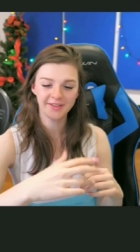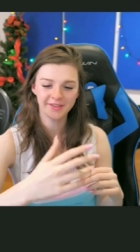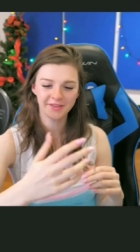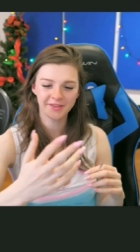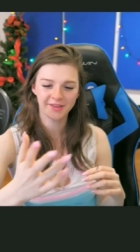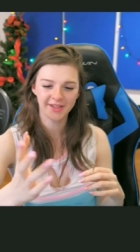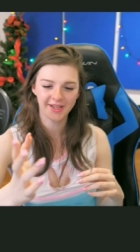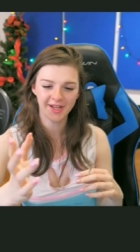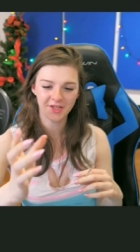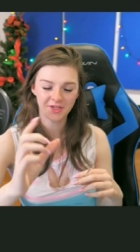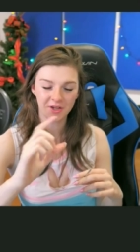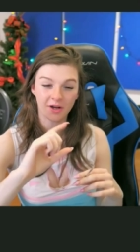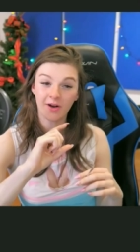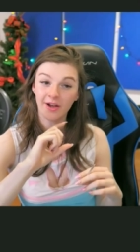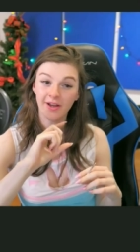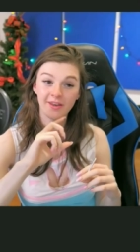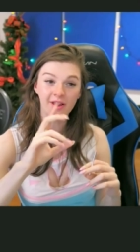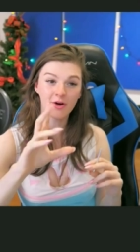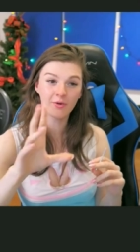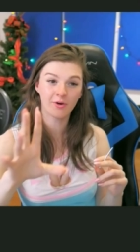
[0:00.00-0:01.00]
The thing is,
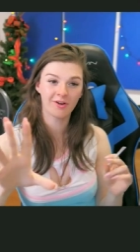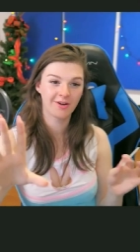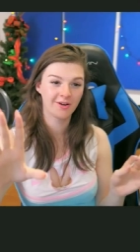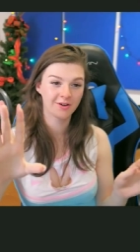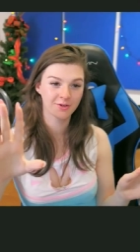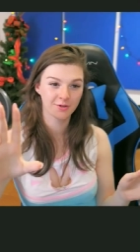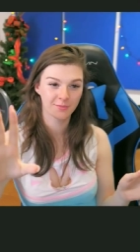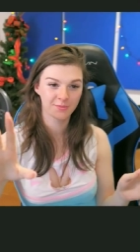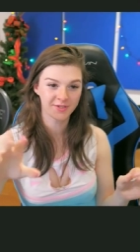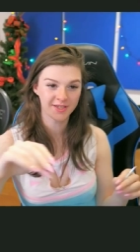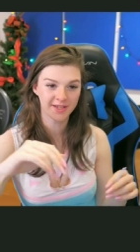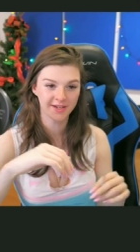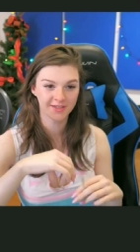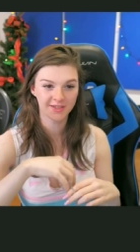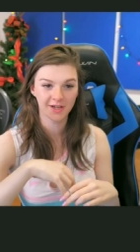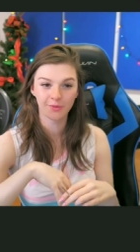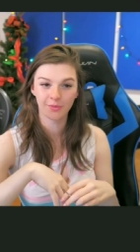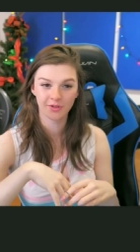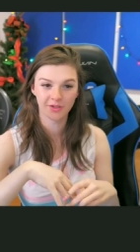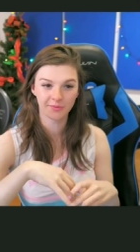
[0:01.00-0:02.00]
I know 100% I
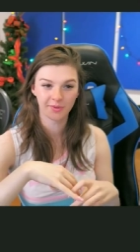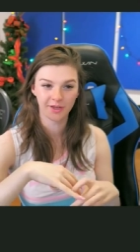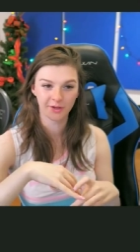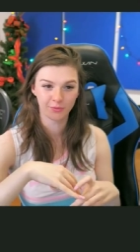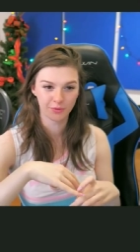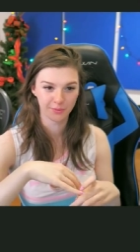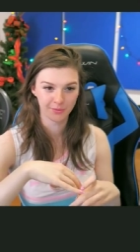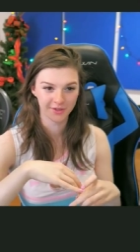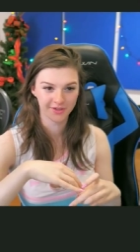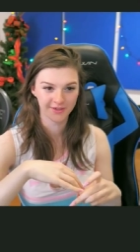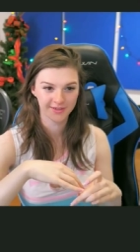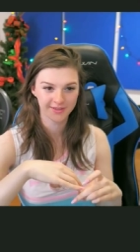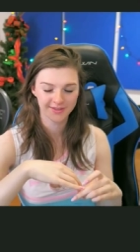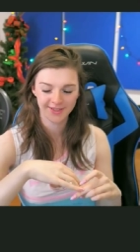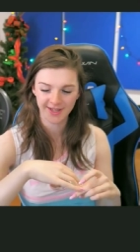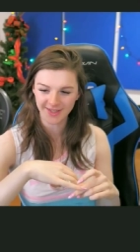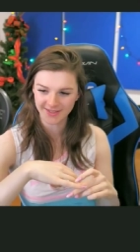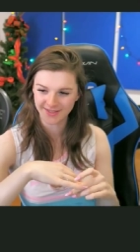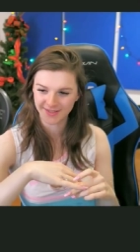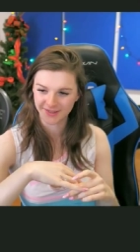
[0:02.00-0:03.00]
don't want to be a woman.
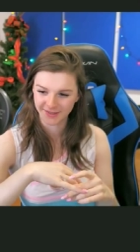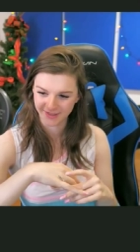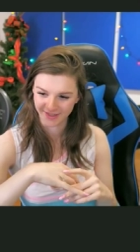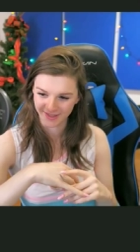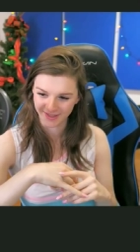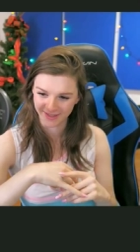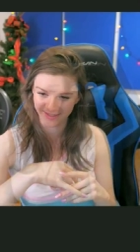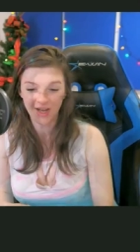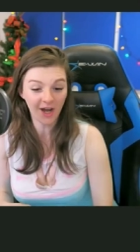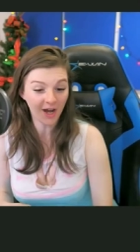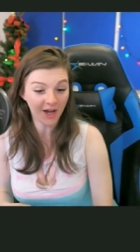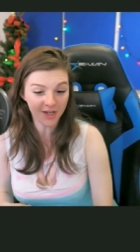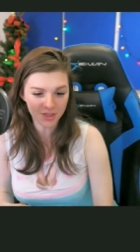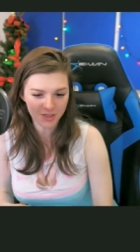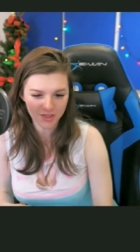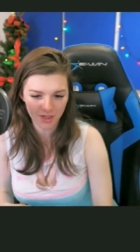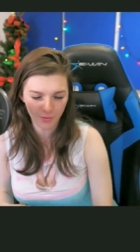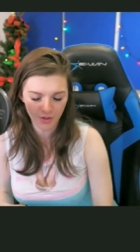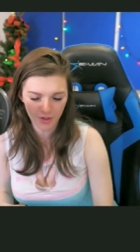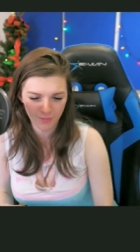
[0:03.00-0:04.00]
That's the thing. I
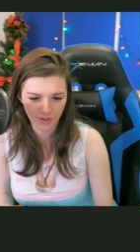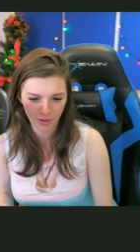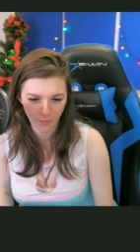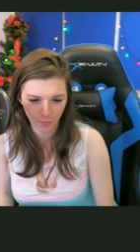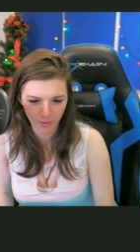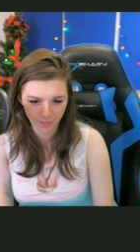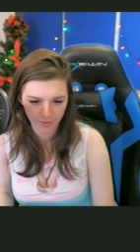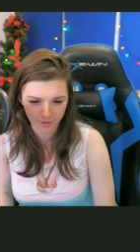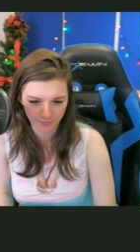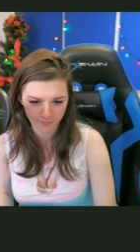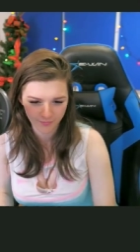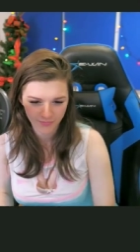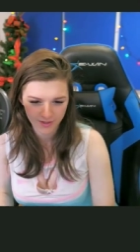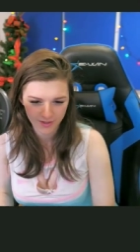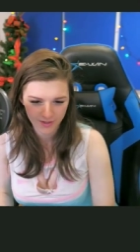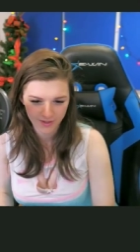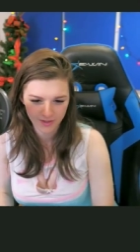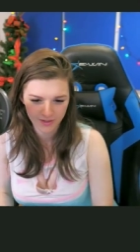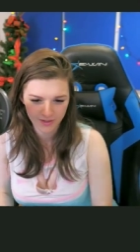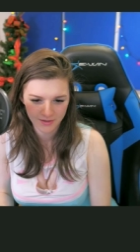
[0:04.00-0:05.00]
just don't want to be a woman.
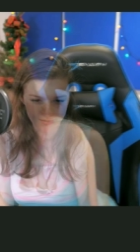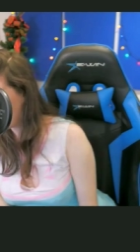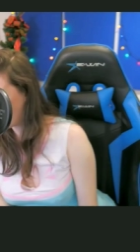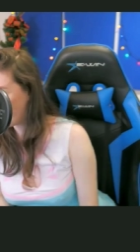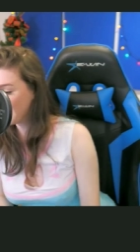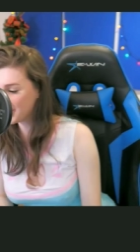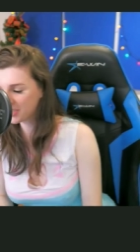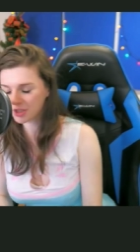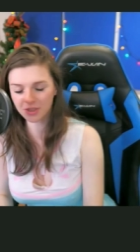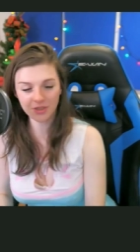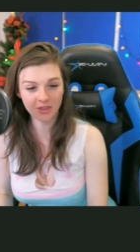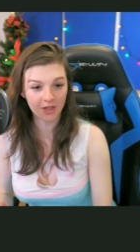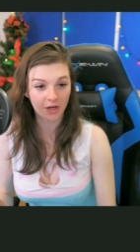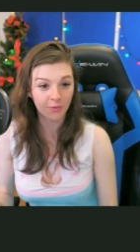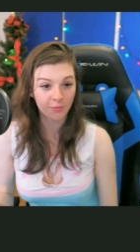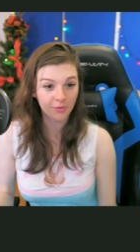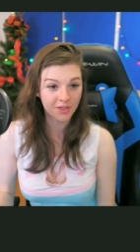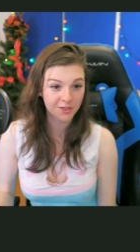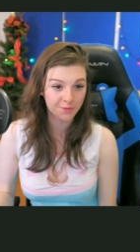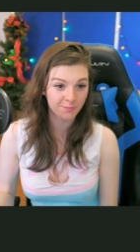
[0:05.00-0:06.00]
I just
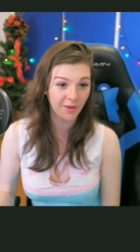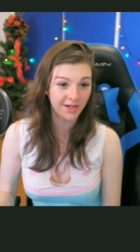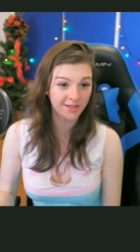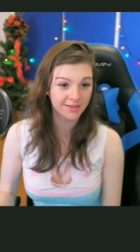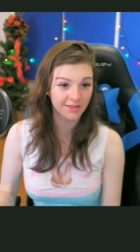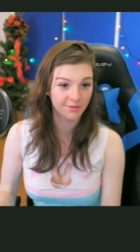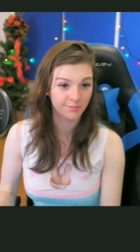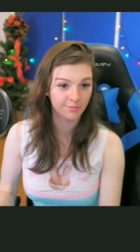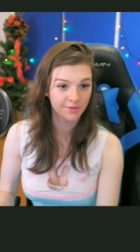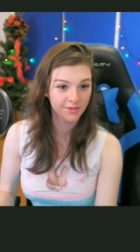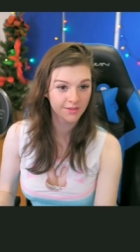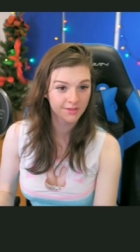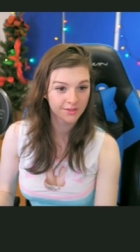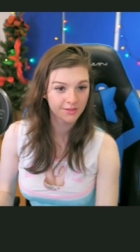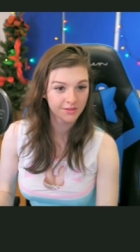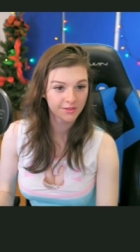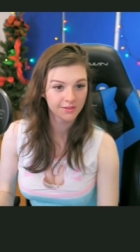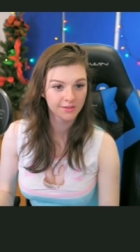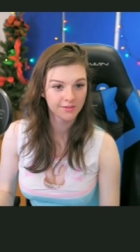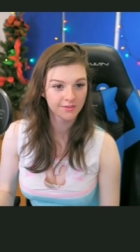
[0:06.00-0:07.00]
don't respect them.
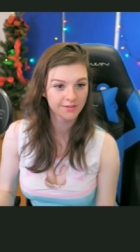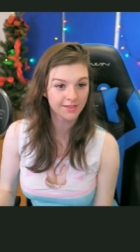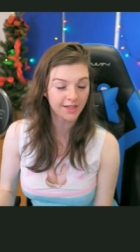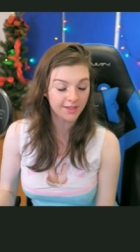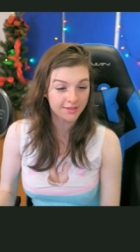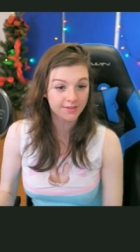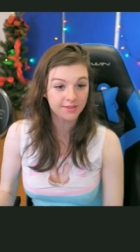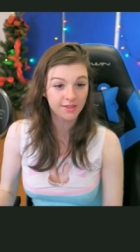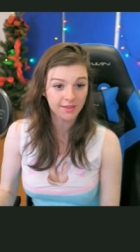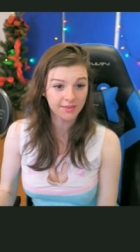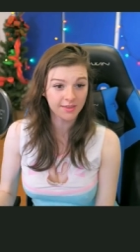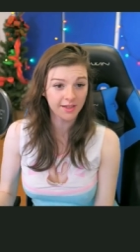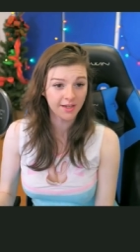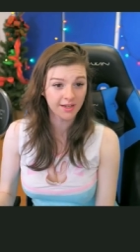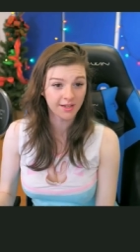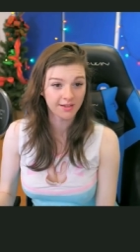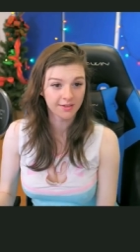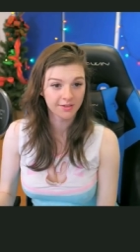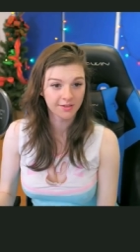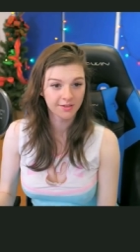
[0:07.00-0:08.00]
That's the
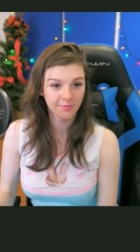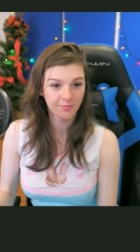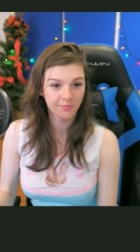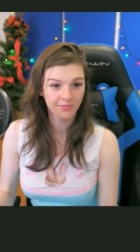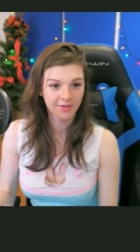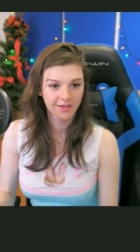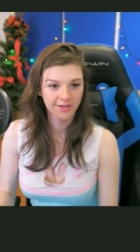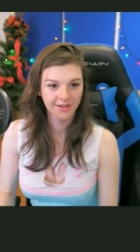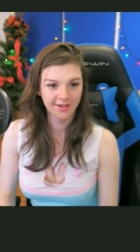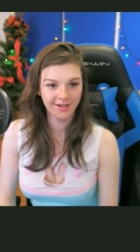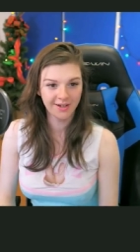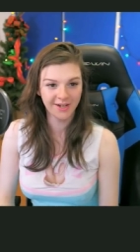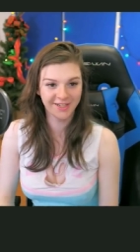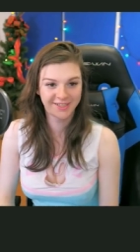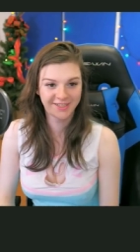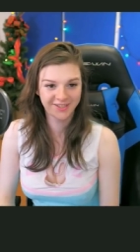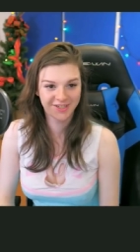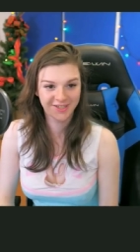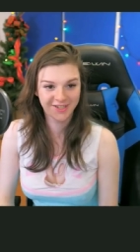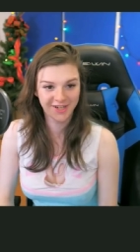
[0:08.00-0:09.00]
thing. I
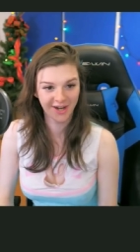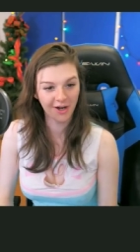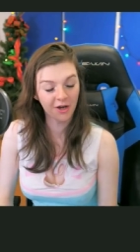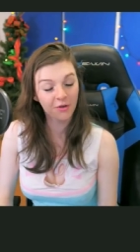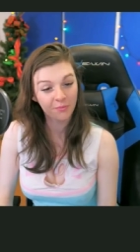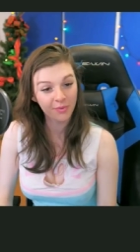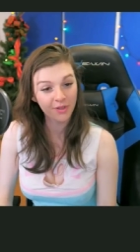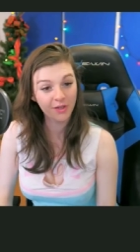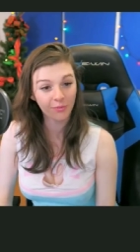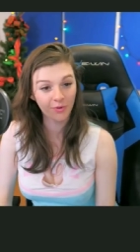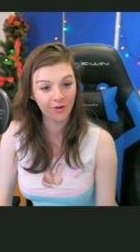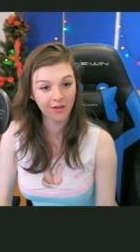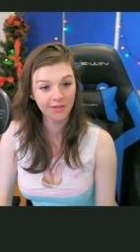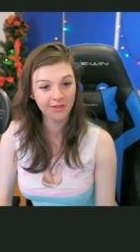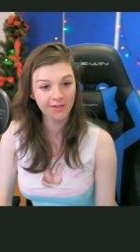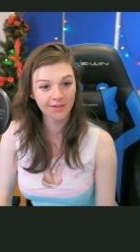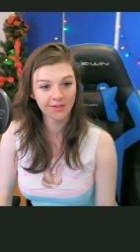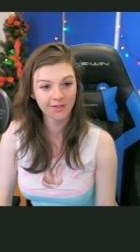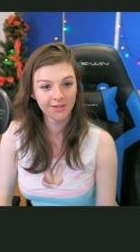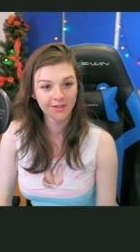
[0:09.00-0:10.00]
just can't be
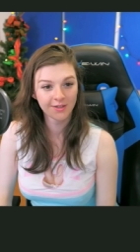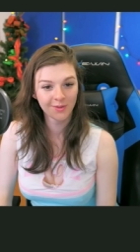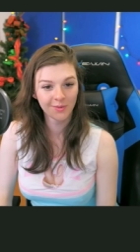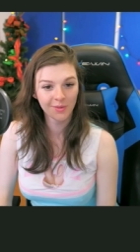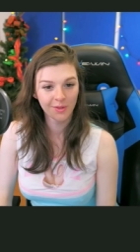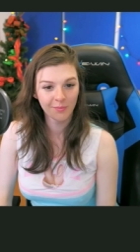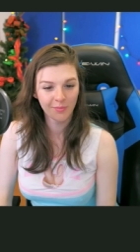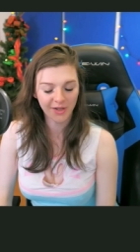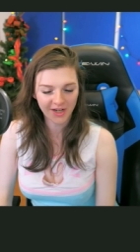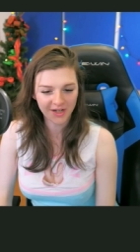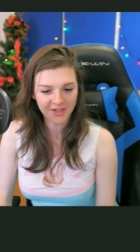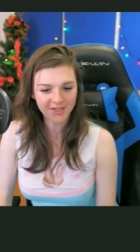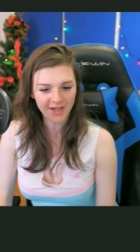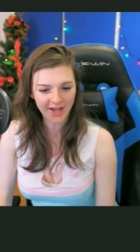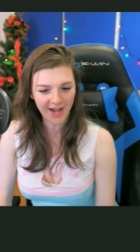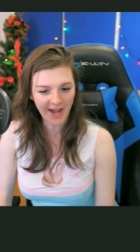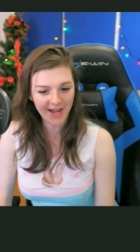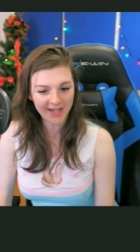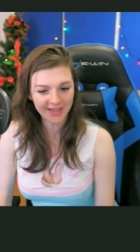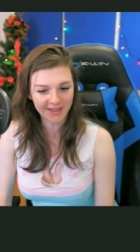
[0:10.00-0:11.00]
one because
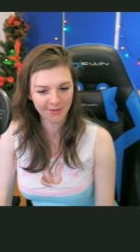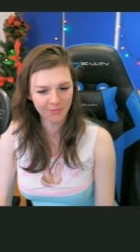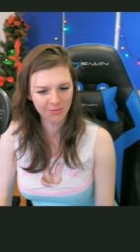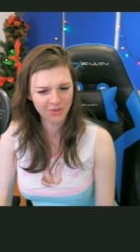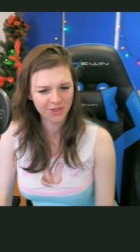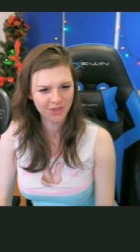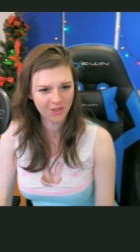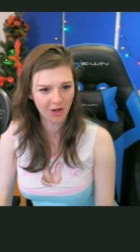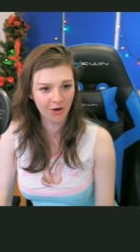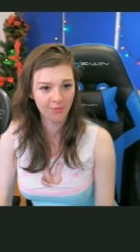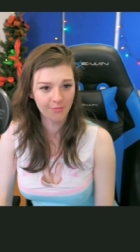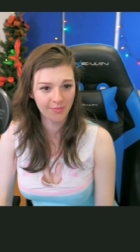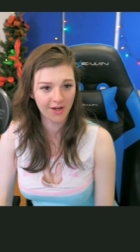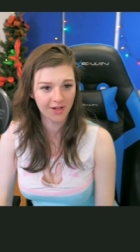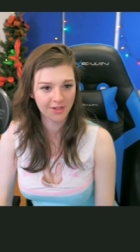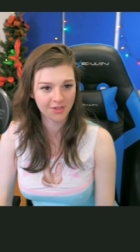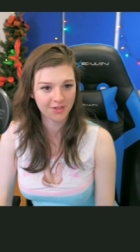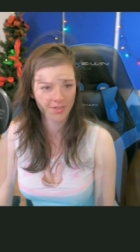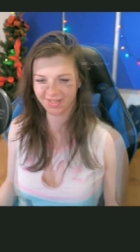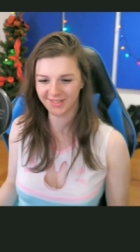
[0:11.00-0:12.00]
I hate them so
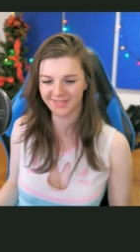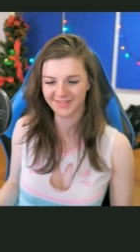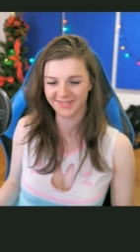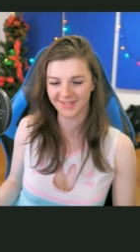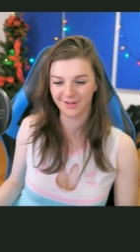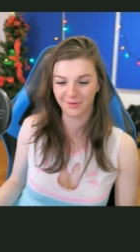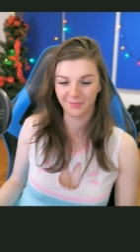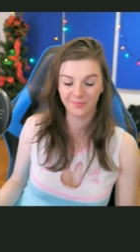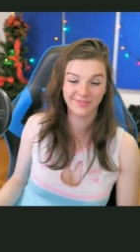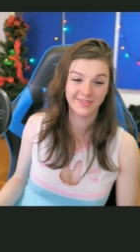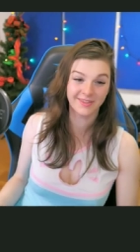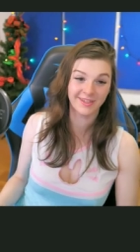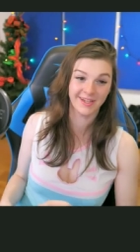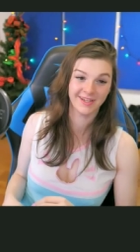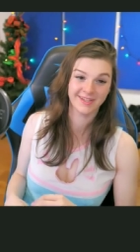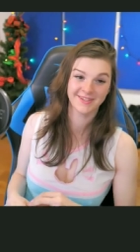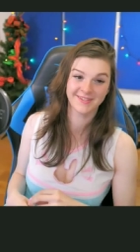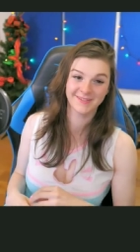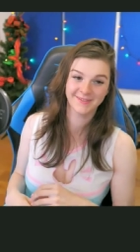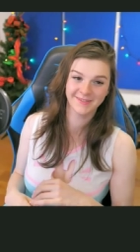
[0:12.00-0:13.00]
much. Incel,
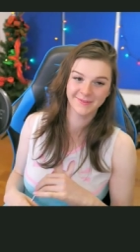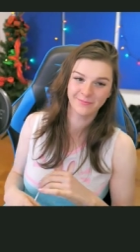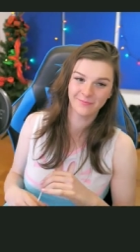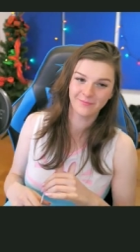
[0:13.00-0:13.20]
yes.